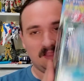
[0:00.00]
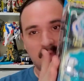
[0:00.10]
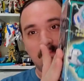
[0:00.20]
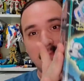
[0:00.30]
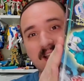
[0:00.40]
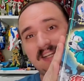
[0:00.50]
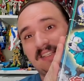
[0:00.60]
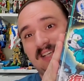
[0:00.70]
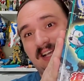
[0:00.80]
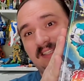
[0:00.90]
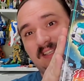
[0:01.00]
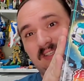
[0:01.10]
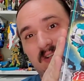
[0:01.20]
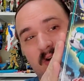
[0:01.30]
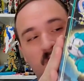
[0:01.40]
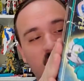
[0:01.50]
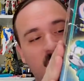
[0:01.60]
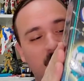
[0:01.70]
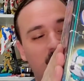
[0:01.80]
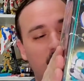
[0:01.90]
the mecha designs in this are
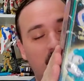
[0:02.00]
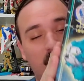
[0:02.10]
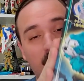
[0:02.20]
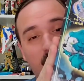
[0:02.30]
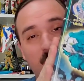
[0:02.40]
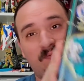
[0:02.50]
some of my